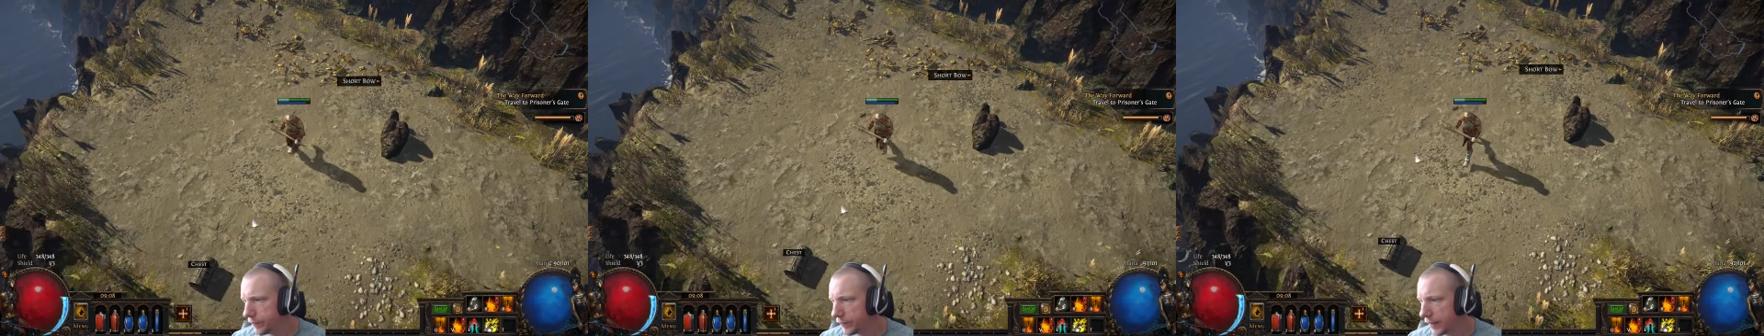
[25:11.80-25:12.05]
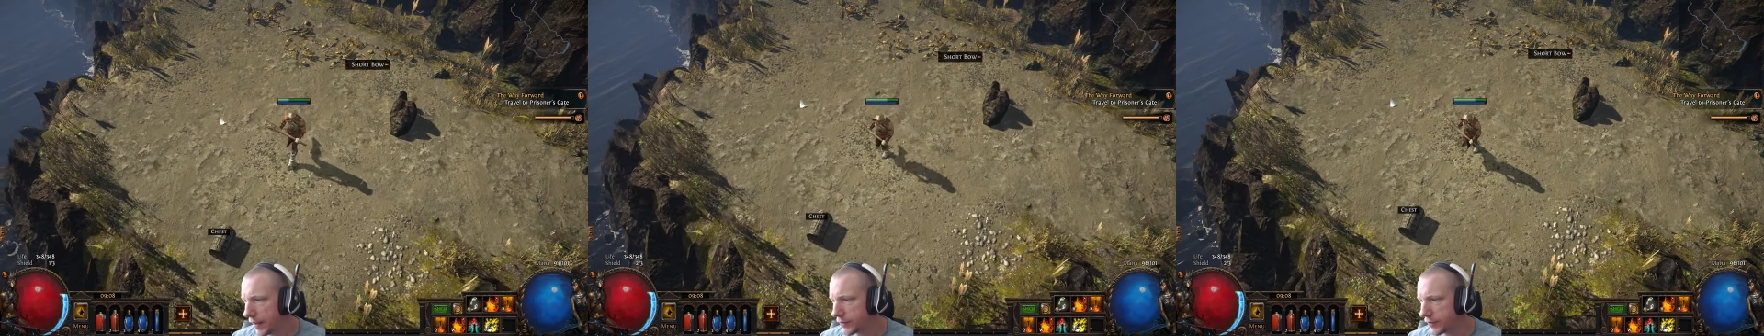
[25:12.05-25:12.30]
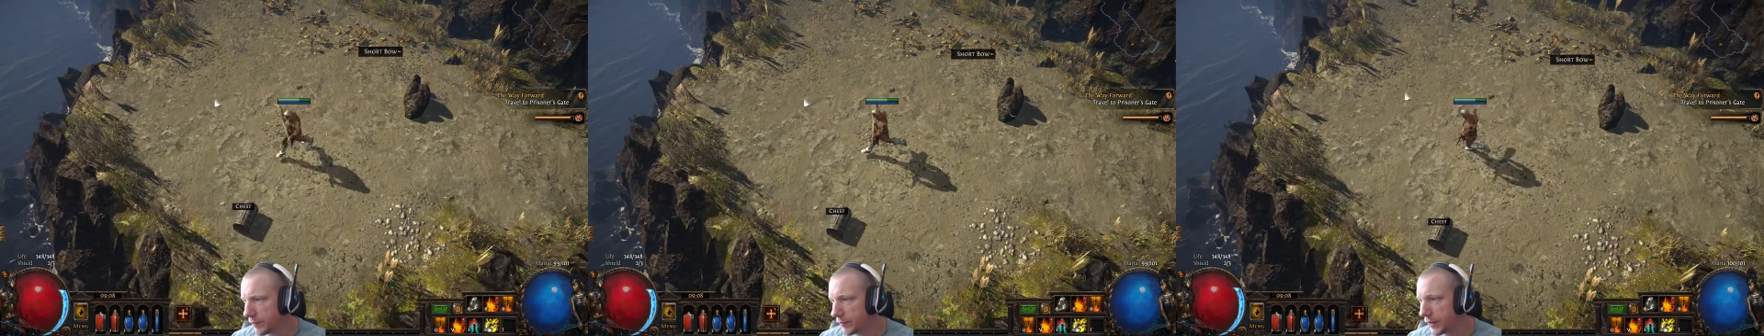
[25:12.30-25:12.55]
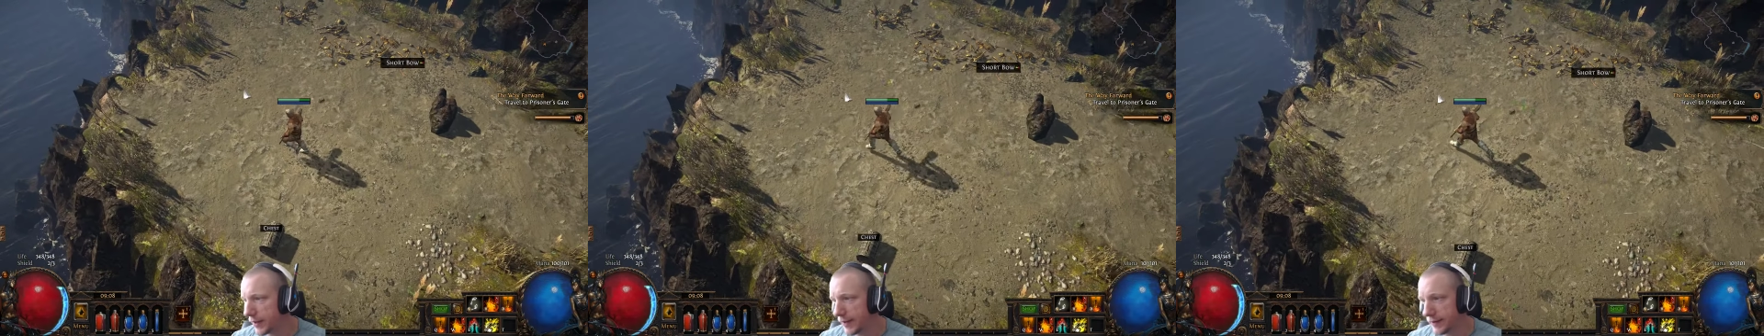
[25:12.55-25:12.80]
Actually, I'm
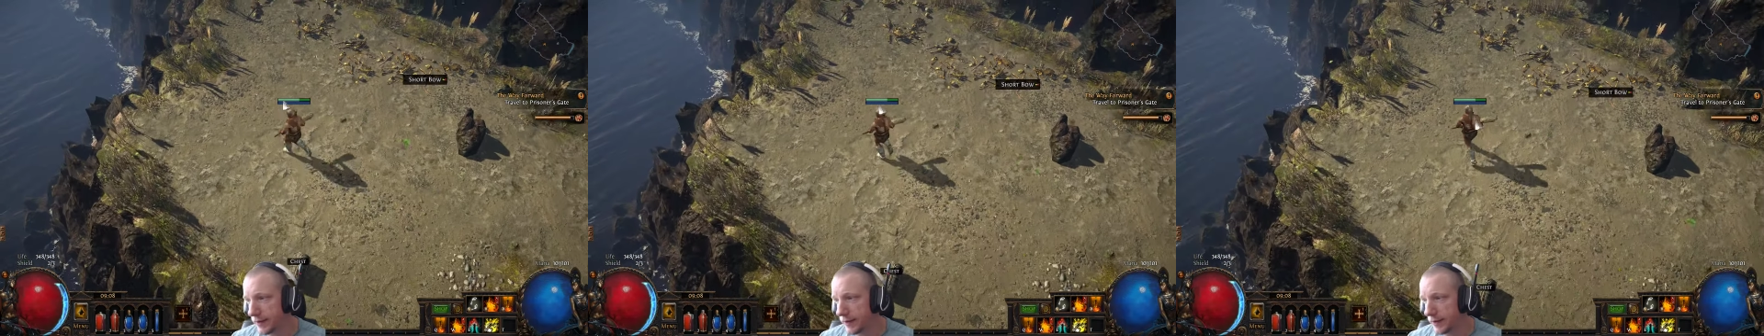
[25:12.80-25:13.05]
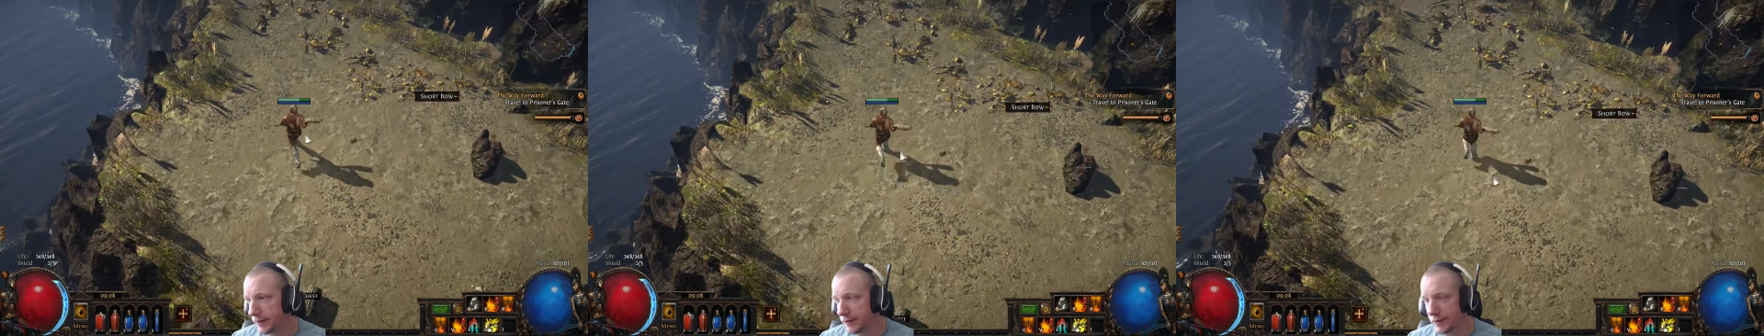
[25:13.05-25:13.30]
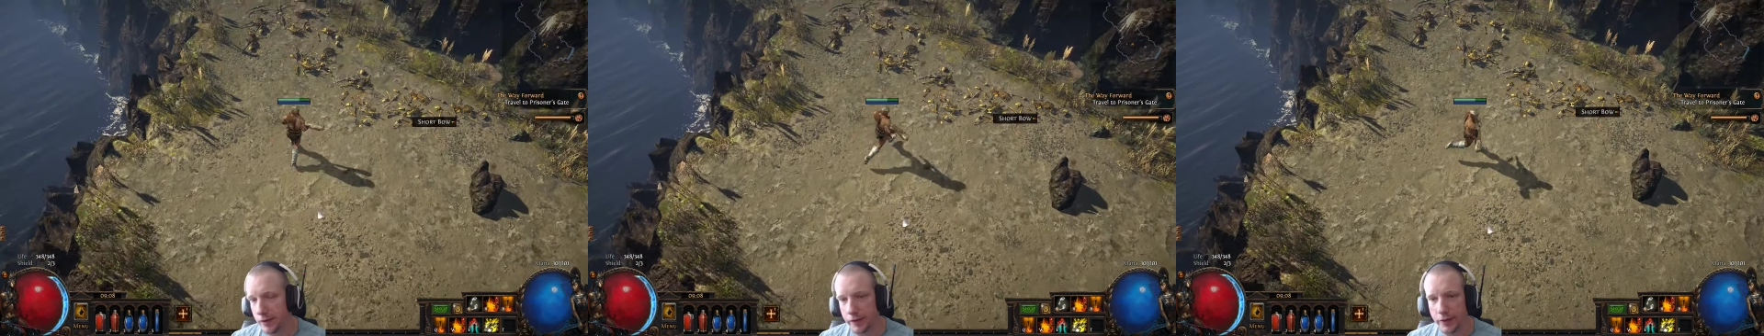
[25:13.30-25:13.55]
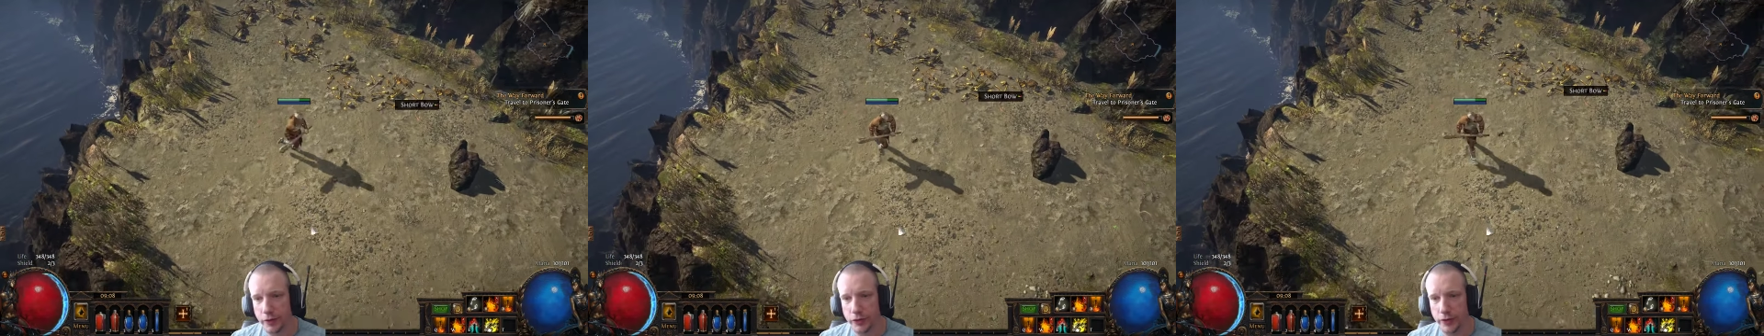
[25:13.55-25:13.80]
looking at the
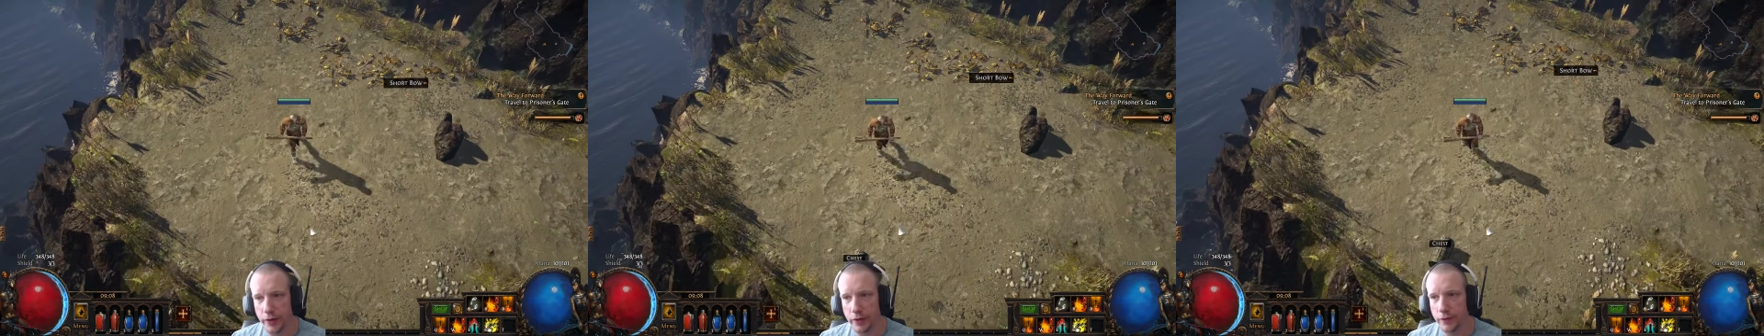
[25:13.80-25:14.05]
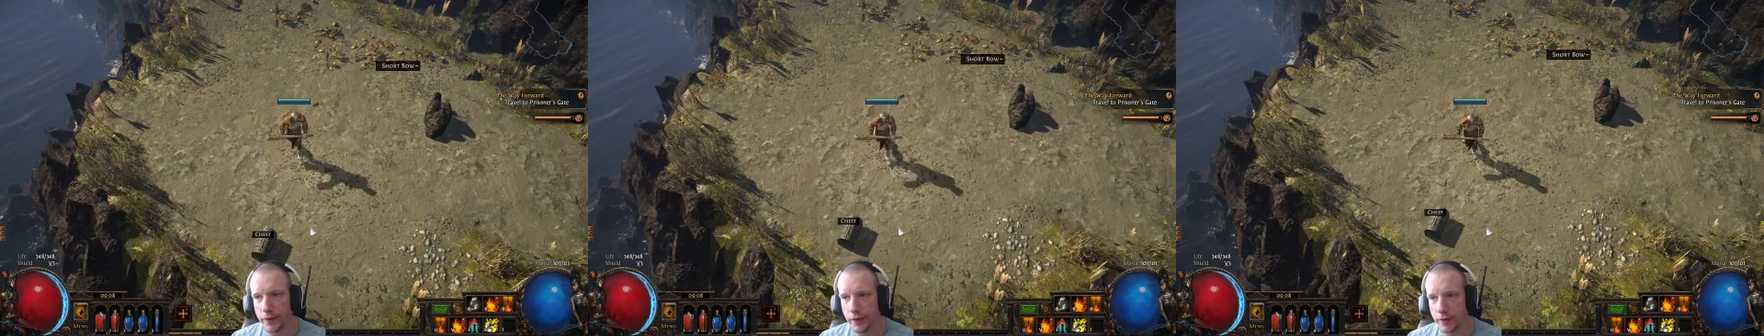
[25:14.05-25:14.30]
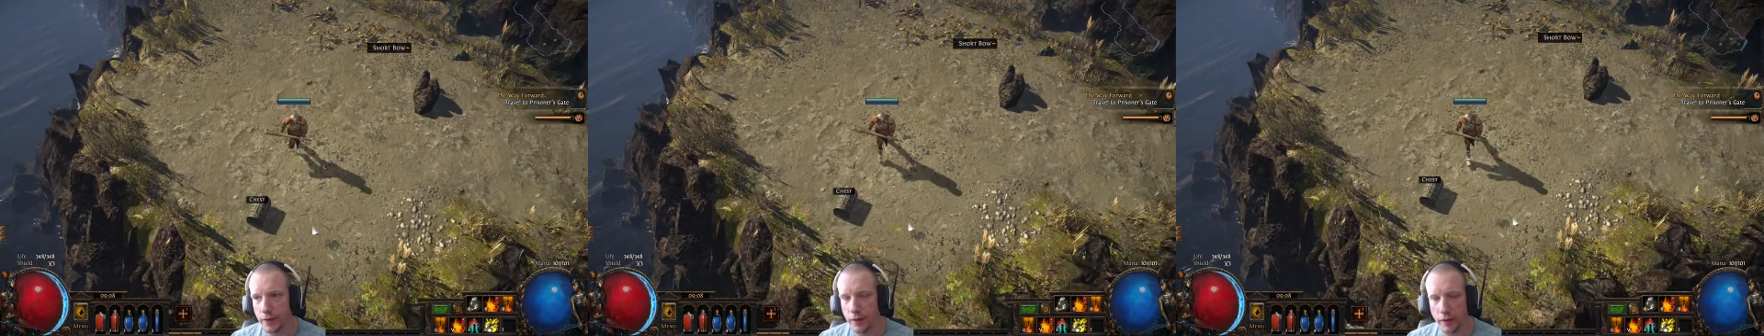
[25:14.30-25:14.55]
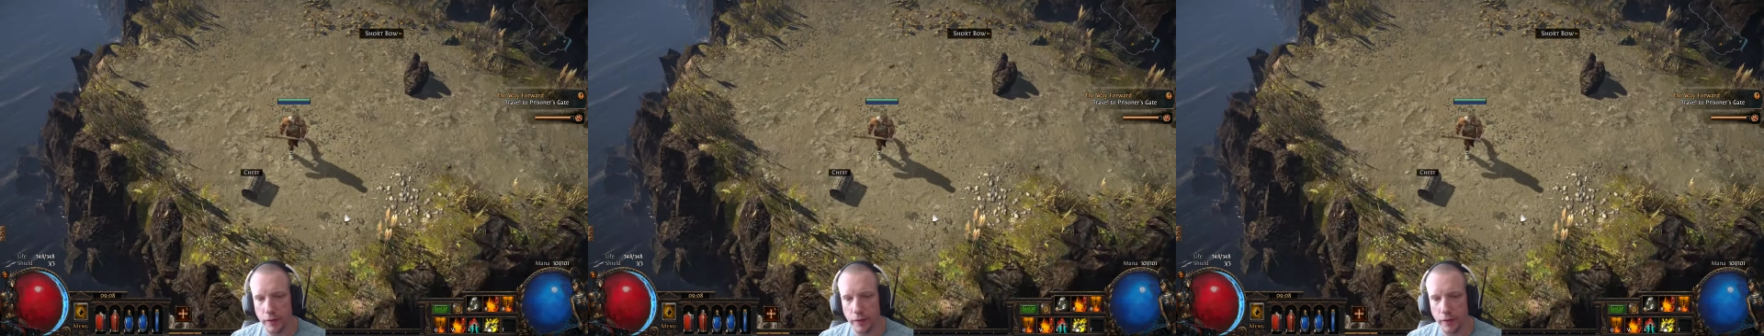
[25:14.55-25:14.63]
skill tree. I don't think it does.